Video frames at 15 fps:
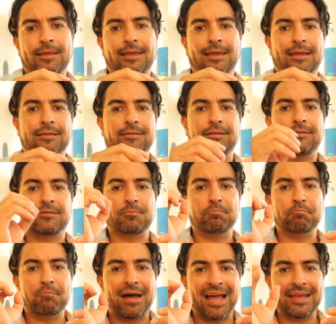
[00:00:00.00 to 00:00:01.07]
and this
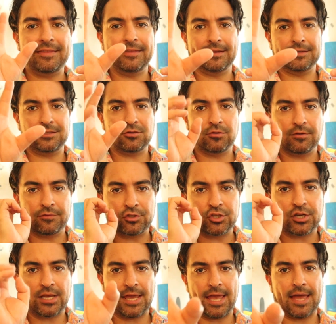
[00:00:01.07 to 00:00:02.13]
mindless sort of
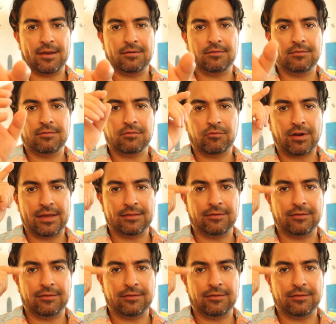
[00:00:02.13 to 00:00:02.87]
chant, right?